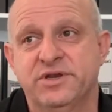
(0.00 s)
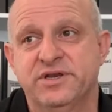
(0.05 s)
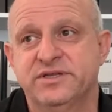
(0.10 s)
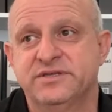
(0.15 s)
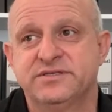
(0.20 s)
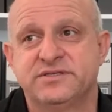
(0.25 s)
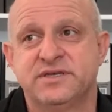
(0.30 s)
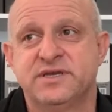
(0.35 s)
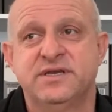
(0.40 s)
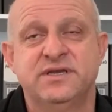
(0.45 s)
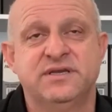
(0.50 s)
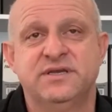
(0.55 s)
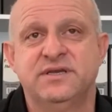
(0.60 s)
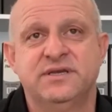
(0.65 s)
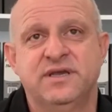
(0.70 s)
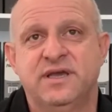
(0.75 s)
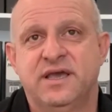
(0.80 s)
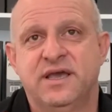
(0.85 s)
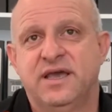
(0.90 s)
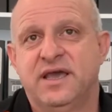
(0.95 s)
is
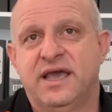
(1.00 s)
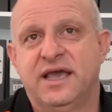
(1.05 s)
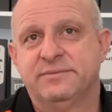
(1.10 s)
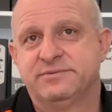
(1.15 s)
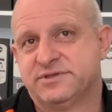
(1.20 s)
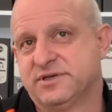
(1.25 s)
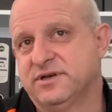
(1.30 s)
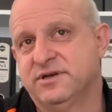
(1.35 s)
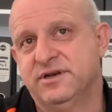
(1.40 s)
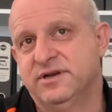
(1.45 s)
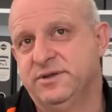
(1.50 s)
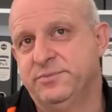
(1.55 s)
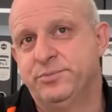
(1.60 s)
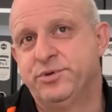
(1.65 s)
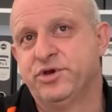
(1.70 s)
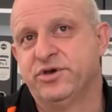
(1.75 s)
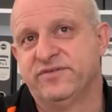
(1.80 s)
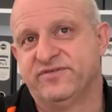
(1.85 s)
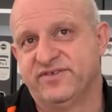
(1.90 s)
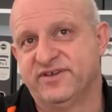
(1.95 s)
absolutely
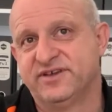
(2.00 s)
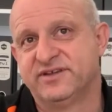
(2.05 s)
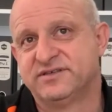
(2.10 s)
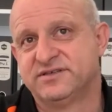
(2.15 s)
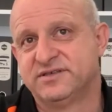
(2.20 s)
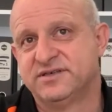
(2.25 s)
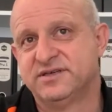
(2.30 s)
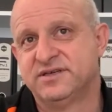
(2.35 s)
perfect.